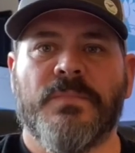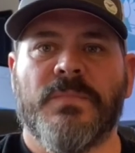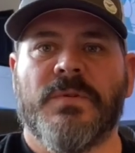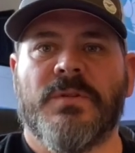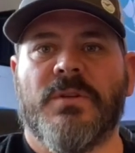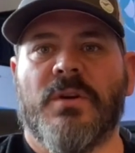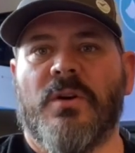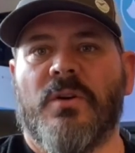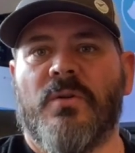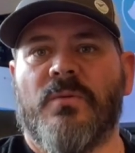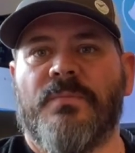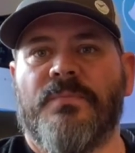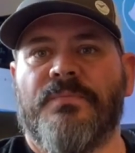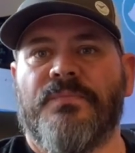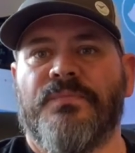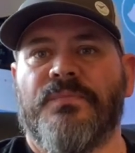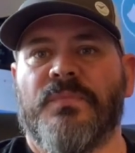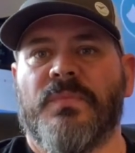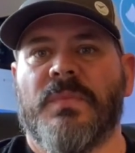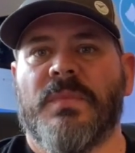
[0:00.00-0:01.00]
So
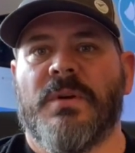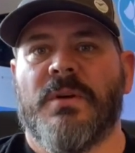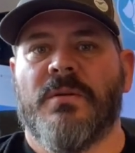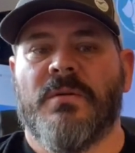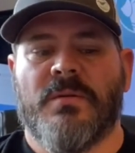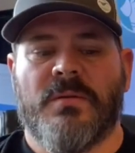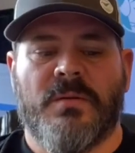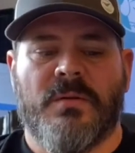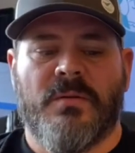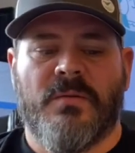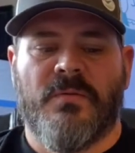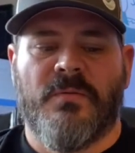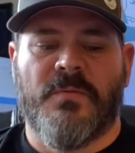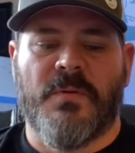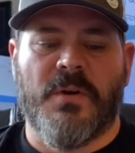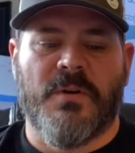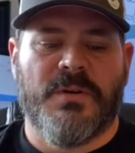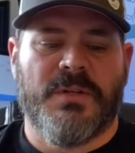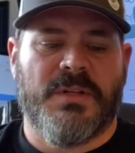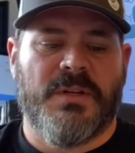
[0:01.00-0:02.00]

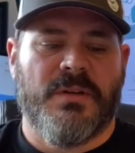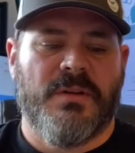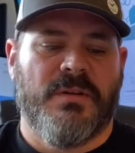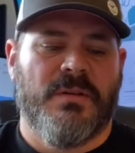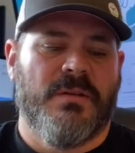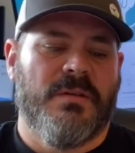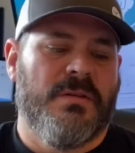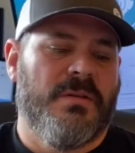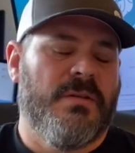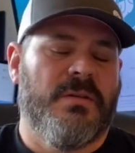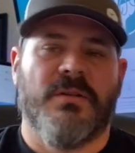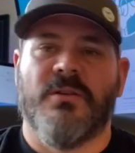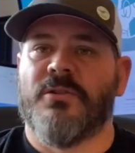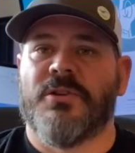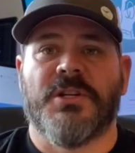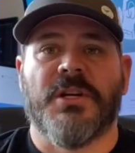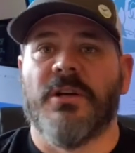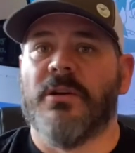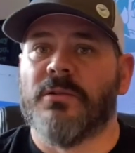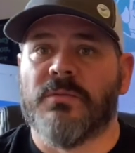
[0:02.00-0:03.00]
first, your
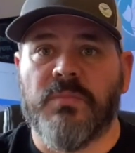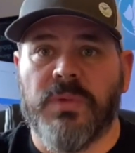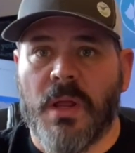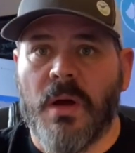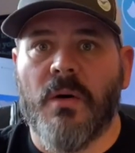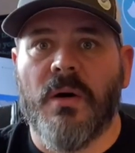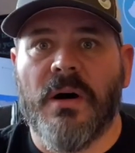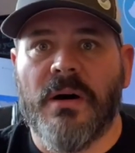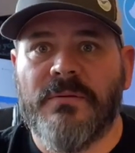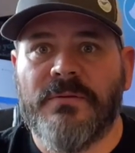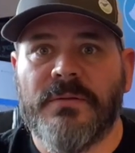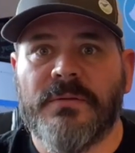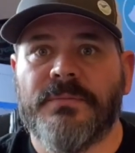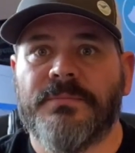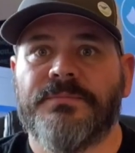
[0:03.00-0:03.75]
shingles blow off.